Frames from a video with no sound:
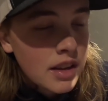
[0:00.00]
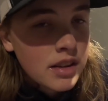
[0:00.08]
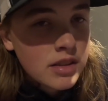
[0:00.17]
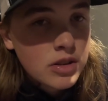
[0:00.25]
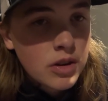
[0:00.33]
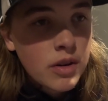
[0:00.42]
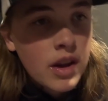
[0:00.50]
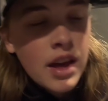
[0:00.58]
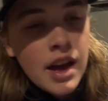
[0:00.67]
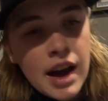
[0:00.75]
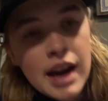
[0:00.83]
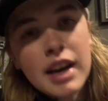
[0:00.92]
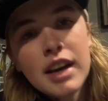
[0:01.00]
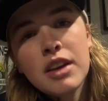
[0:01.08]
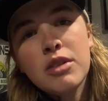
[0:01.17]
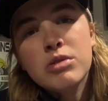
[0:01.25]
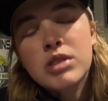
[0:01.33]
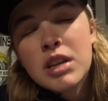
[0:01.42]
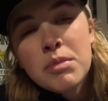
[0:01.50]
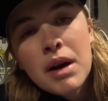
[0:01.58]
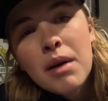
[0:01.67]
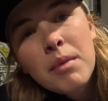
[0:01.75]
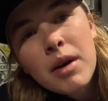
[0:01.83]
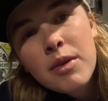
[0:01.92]
So I use
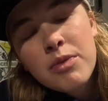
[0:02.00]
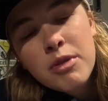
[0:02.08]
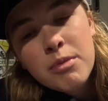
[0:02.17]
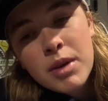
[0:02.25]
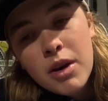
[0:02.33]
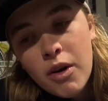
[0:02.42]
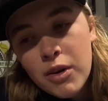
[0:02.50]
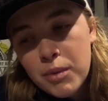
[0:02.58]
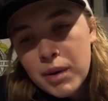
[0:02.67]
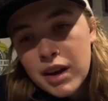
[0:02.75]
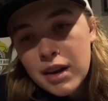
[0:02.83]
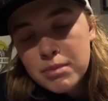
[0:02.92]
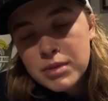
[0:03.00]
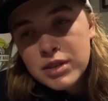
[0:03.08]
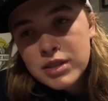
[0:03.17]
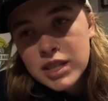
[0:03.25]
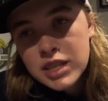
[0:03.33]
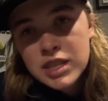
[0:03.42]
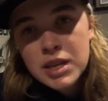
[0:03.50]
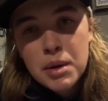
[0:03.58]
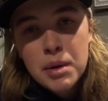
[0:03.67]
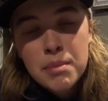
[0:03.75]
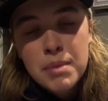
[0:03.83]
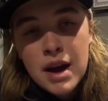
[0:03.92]
10-pound monofilament all the way up to
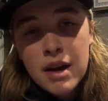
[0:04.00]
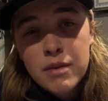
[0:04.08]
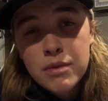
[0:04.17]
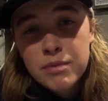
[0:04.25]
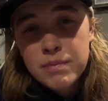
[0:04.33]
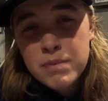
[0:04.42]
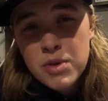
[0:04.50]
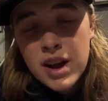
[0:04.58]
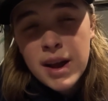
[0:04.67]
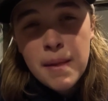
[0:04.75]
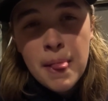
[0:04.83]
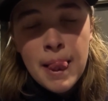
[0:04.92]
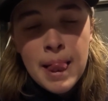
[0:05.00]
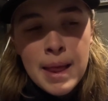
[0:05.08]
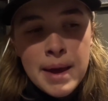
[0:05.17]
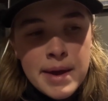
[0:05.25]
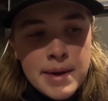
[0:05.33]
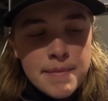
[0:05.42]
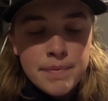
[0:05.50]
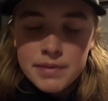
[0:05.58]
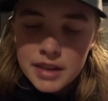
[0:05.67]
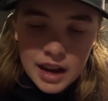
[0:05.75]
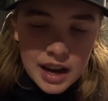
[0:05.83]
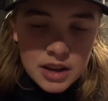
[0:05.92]
60-pound braid.
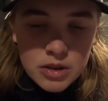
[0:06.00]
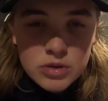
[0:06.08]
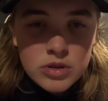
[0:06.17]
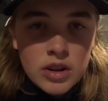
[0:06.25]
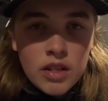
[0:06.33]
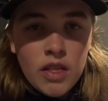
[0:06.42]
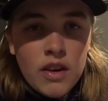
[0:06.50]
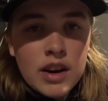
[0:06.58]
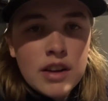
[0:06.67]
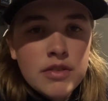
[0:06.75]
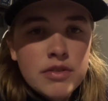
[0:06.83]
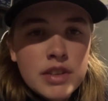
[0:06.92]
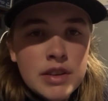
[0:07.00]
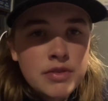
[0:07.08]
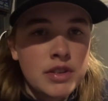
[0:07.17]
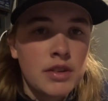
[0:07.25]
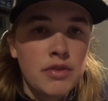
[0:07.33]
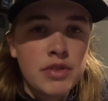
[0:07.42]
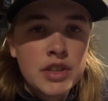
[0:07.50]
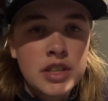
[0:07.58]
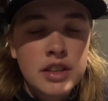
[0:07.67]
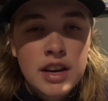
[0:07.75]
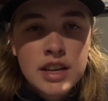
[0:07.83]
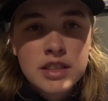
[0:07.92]
I use a lot of different
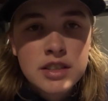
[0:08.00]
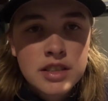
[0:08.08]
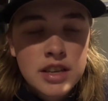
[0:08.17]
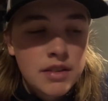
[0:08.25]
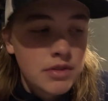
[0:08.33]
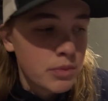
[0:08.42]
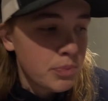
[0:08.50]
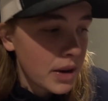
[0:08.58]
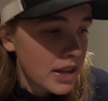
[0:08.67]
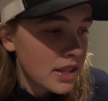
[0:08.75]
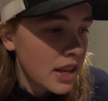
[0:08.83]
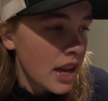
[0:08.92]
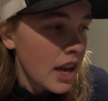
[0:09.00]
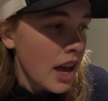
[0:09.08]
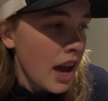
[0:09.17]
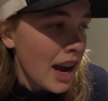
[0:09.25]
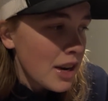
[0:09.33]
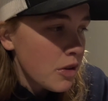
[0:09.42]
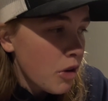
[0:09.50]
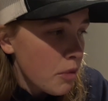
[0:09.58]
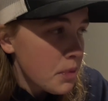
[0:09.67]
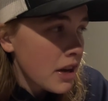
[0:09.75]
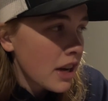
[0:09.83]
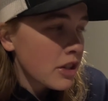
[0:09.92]
fishing lines and stuff, but I do
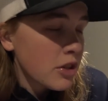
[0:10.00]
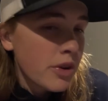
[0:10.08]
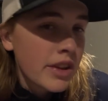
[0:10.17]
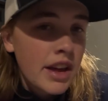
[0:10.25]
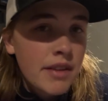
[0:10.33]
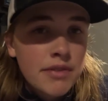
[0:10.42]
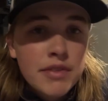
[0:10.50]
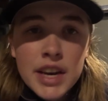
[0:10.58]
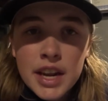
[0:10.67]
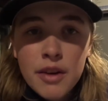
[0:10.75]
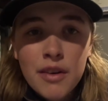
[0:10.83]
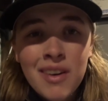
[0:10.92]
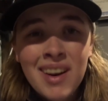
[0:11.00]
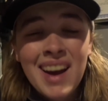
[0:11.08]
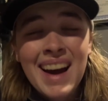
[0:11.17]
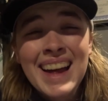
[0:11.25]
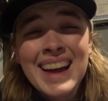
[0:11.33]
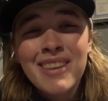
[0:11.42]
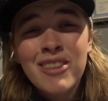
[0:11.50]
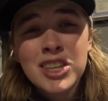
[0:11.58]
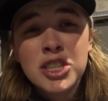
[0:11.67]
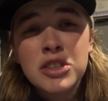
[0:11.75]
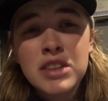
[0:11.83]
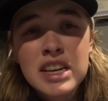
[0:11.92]
hope you guys enjoyed that video. I
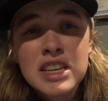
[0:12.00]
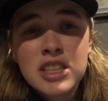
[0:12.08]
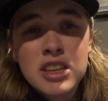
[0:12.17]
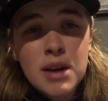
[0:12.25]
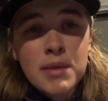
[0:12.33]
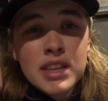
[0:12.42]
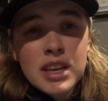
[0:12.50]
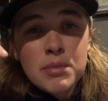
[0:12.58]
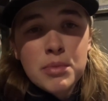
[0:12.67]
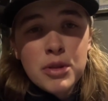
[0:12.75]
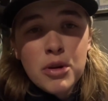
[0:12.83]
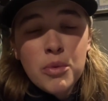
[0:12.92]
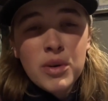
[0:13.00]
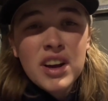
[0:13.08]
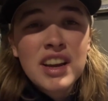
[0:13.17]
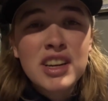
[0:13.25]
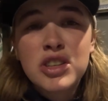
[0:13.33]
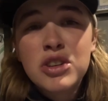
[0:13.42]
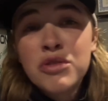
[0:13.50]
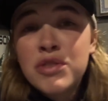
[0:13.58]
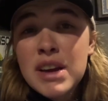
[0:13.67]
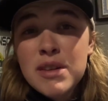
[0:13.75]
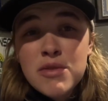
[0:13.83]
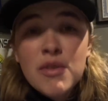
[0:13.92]
want you guys to comment down below what is your
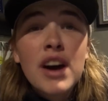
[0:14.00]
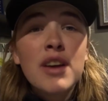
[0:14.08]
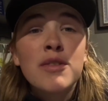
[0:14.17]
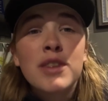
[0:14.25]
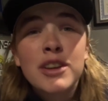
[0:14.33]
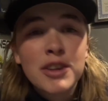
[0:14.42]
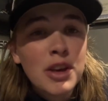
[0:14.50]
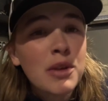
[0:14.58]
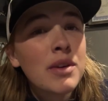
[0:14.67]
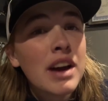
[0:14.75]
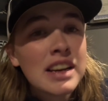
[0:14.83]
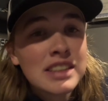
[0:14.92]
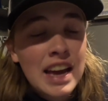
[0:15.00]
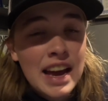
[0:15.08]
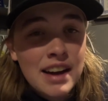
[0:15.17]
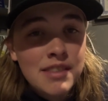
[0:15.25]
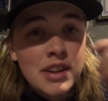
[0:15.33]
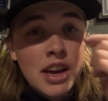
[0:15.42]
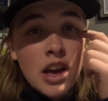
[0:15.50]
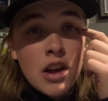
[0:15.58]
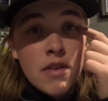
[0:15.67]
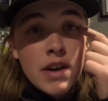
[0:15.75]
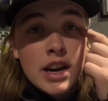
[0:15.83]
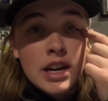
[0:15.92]
favorite rod and reel you guys have
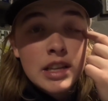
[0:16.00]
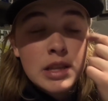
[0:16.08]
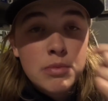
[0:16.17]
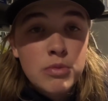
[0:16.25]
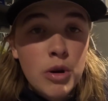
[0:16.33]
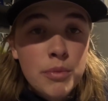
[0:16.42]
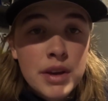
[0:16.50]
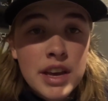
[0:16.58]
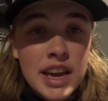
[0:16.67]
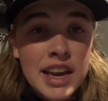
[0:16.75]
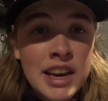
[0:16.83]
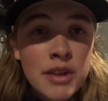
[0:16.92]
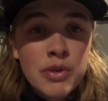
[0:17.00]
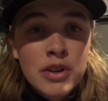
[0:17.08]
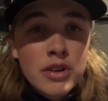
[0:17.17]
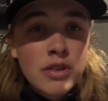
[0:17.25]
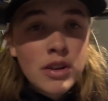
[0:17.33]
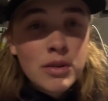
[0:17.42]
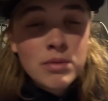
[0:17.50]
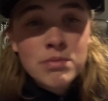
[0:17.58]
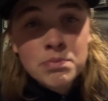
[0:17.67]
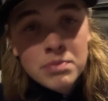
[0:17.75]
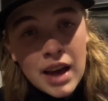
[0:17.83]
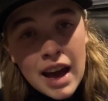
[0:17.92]
right at the moment. And if you
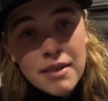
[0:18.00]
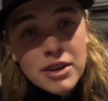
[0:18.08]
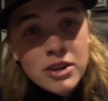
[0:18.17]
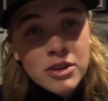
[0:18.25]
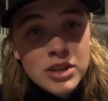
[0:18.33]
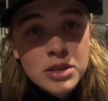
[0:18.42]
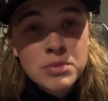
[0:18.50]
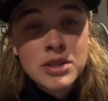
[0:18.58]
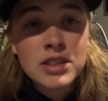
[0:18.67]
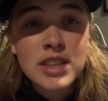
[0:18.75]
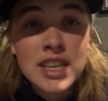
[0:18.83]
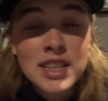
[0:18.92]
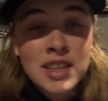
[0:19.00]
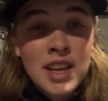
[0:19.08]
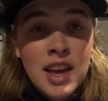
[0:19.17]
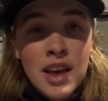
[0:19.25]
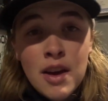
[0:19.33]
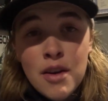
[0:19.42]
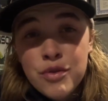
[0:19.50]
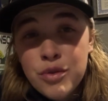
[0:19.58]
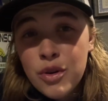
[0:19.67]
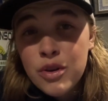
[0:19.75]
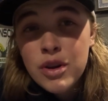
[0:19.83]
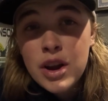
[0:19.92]
have a Christmas list
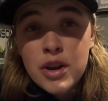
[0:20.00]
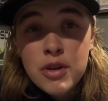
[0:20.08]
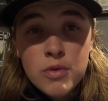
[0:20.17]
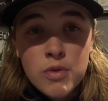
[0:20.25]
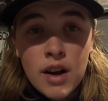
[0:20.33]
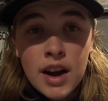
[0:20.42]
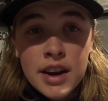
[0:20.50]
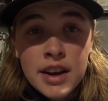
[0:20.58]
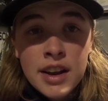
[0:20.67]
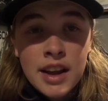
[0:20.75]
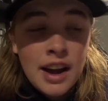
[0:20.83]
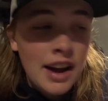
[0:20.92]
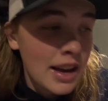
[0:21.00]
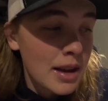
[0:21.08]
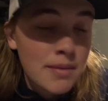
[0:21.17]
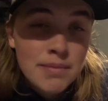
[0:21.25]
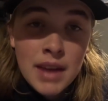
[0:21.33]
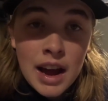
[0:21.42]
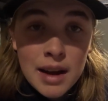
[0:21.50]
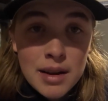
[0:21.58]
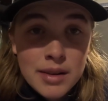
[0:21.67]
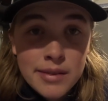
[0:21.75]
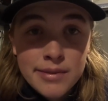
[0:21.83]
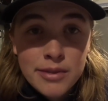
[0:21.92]
for a new rod, I am
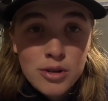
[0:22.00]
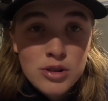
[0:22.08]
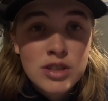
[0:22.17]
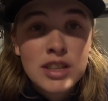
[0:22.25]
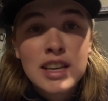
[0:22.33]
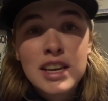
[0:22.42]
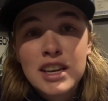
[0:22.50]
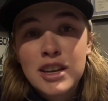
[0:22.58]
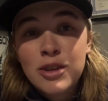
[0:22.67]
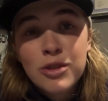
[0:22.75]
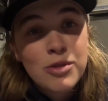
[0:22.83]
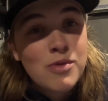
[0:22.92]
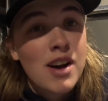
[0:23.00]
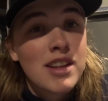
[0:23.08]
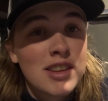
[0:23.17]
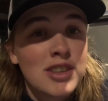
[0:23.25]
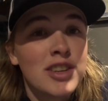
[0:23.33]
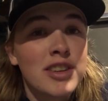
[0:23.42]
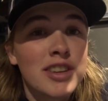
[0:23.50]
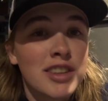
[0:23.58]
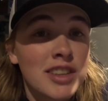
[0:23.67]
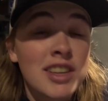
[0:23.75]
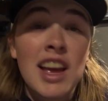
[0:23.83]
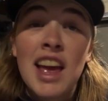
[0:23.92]
not unfortunately getting a new rod this year because